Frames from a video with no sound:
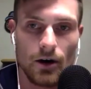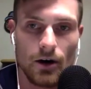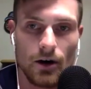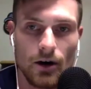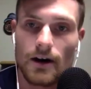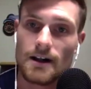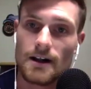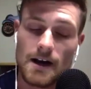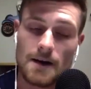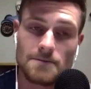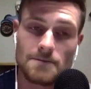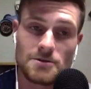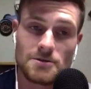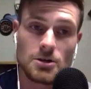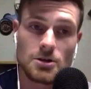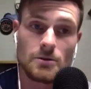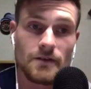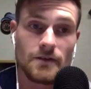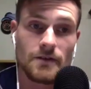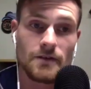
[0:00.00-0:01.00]
So
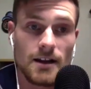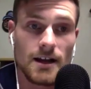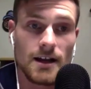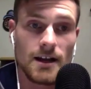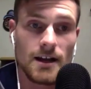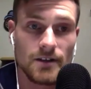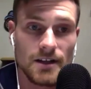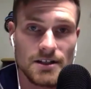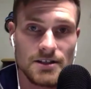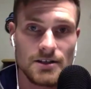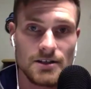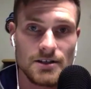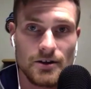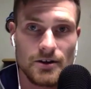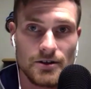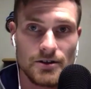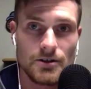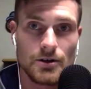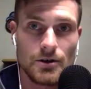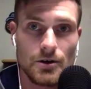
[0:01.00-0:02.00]
I'm sure we've got a lot of
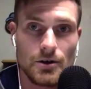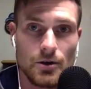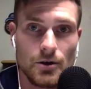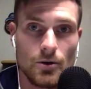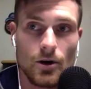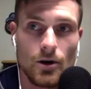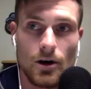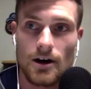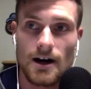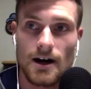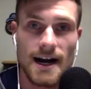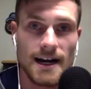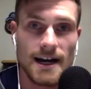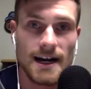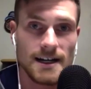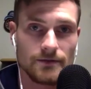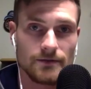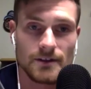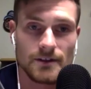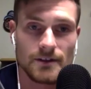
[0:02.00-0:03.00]
listeners who
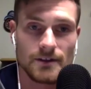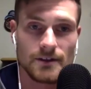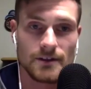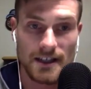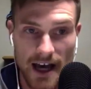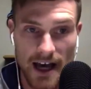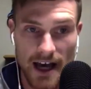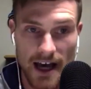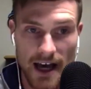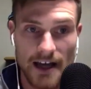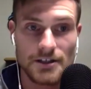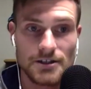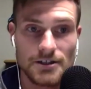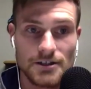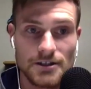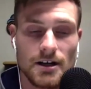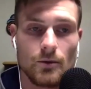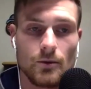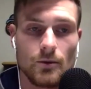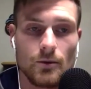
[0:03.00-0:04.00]
are actively
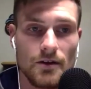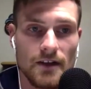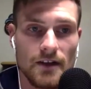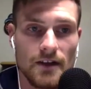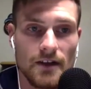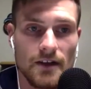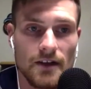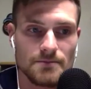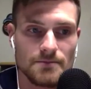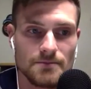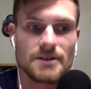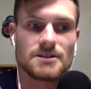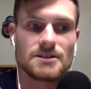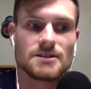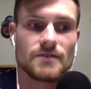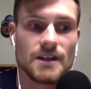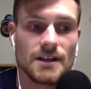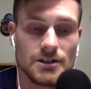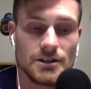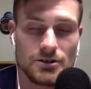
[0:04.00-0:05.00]
engaged within that
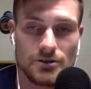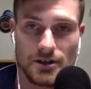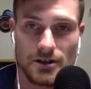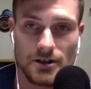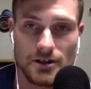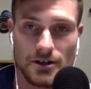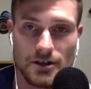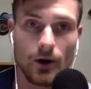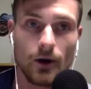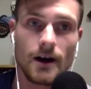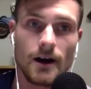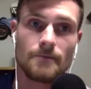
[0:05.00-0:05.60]
space of the industry.